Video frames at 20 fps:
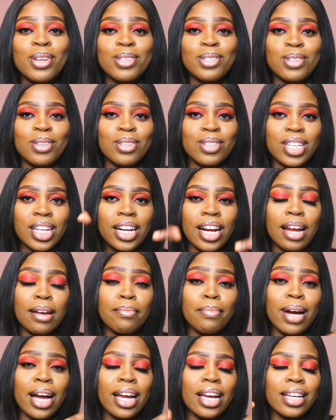
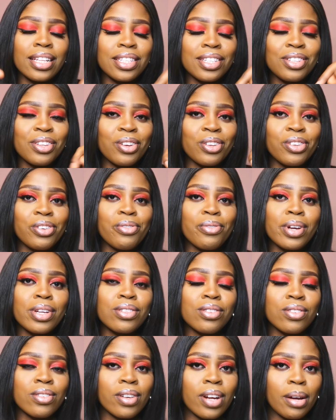subscribe by hitting on the
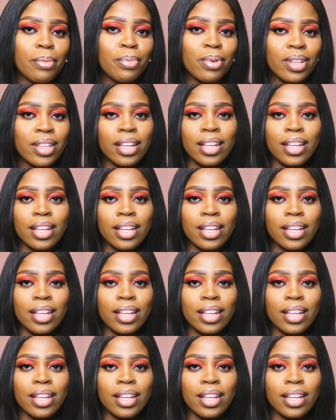red subscribe